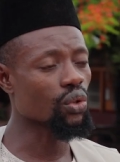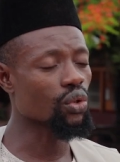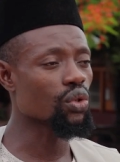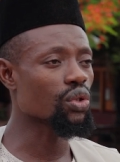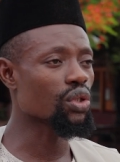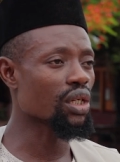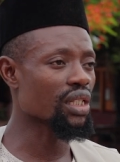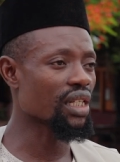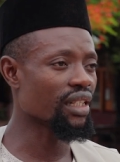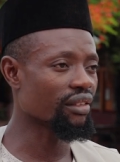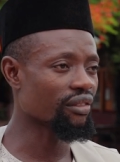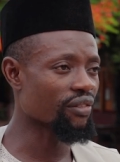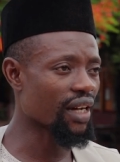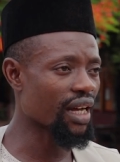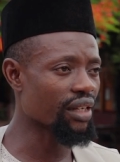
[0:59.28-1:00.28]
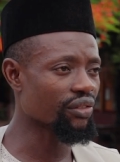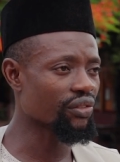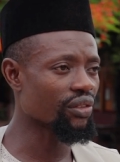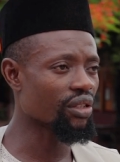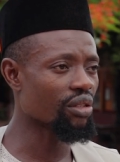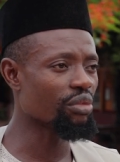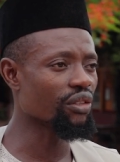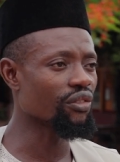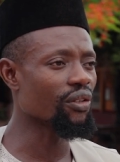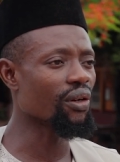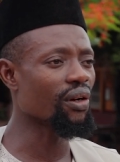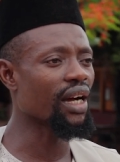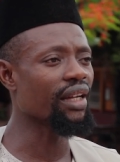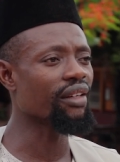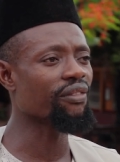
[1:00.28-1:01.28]
to 2005,
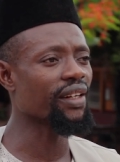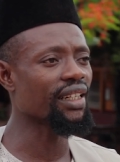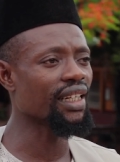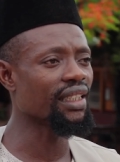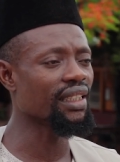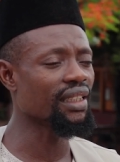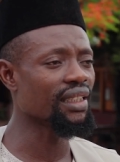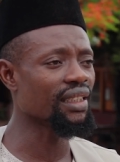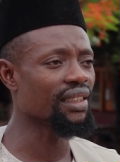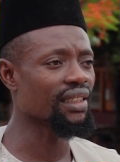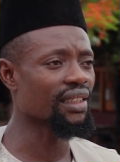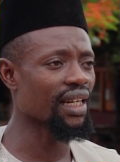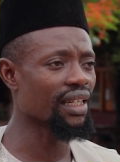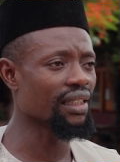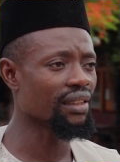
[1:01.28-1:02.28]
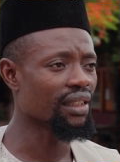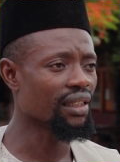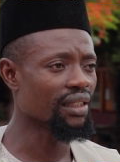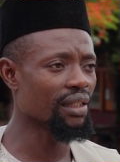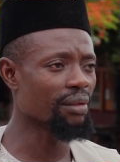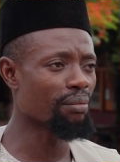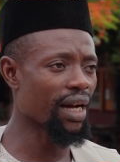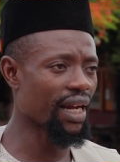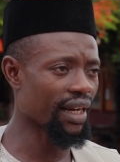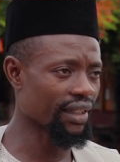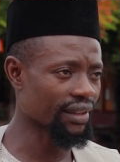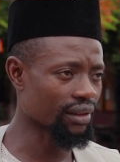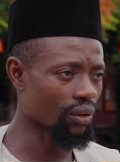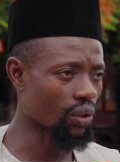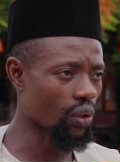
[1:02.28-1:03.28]
before I finally signed the
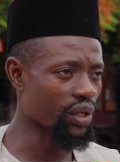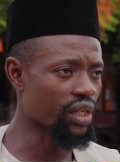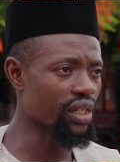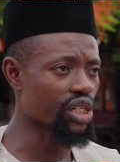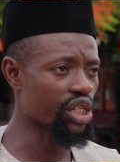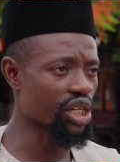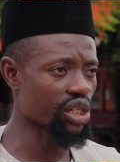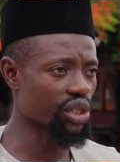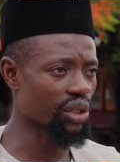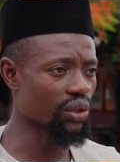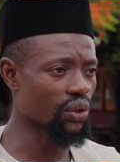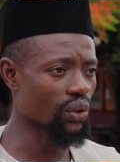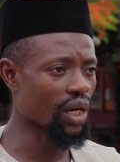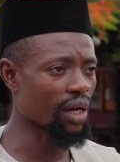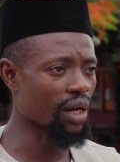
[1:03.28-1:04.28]
bayat or initiation to